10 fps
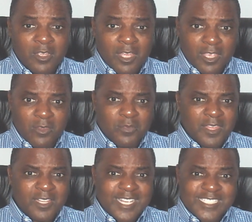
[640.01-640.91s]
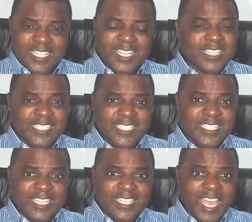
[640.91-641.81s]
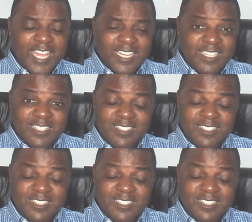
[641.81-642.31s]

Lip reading: And you think that she did that?